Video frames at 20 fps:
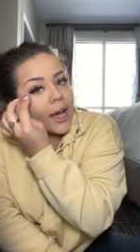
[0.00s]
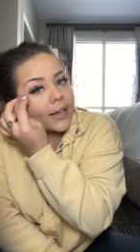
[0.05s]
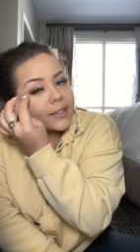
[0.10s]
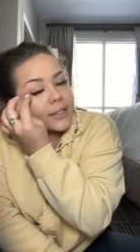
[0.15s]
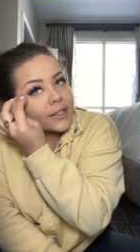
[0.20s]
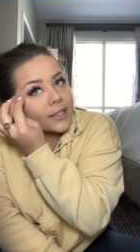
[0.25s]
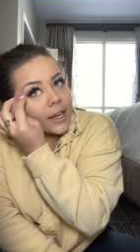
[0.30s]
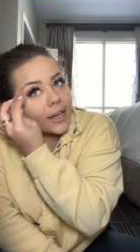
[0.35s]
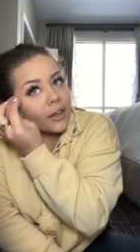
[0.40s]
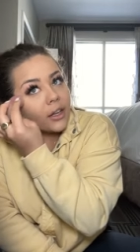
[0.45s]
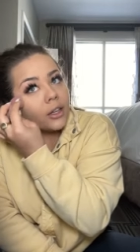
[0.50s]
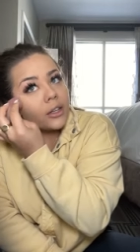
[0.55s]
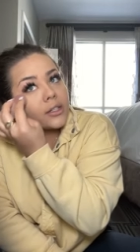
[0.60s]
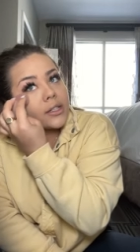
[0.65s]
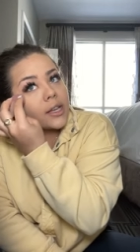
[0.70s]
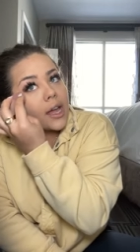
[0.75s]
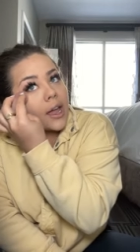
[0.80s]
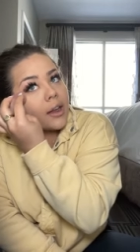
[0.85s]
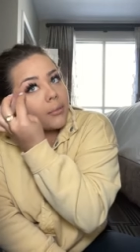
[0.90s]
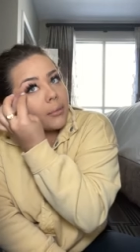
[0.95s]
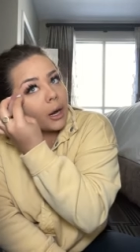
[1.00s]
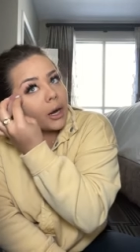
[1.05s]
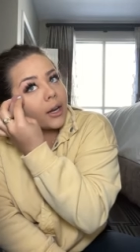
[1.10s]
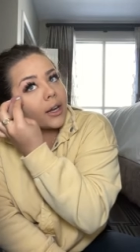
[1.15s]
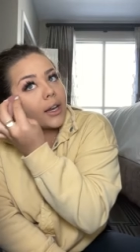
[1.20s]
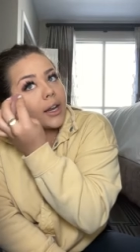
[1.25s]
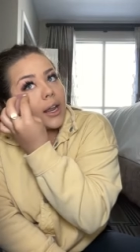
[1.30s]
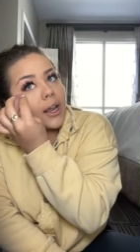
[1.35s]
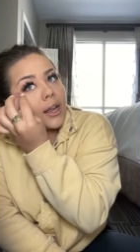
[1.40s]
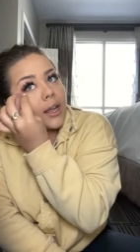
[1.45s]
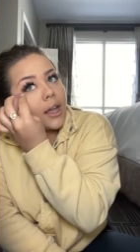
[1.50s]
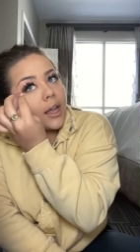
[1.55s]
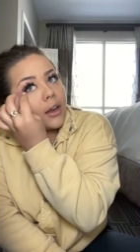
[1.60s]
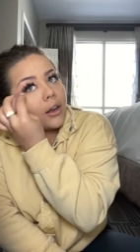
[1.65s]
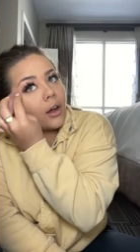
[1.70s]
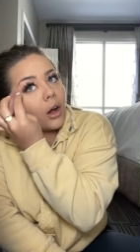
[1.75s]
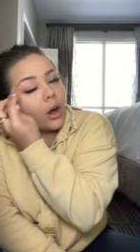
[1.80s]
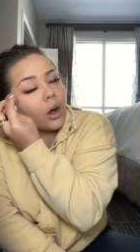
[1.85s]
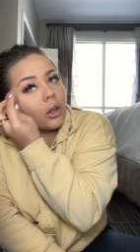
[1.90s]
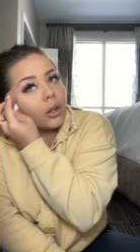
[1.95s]
at sales and marketing
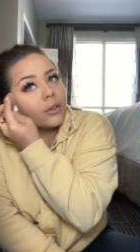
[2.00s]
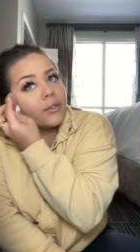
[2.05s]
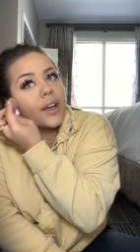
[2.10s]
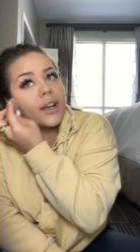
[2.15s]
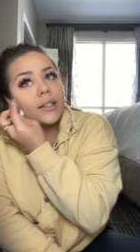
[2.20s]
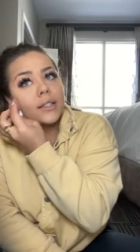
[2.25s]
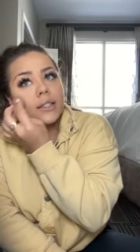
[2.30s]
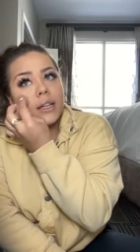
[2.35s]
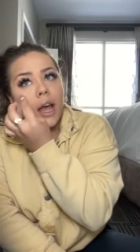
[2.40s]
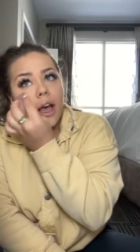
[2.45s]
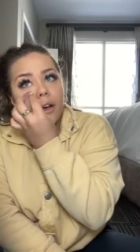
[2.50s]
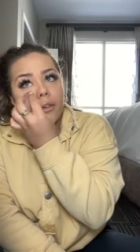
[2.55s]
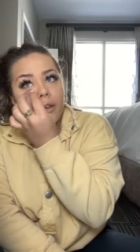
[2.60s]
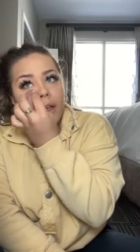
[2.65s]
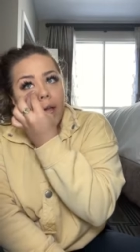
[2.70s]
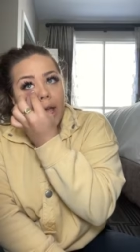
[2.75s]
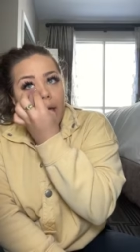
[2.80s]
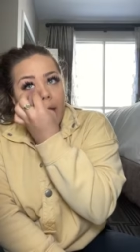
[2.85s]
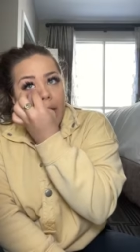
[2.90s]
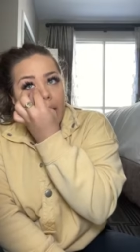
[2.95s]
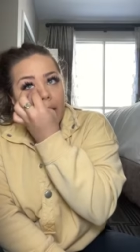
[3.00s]
and all of that stuff.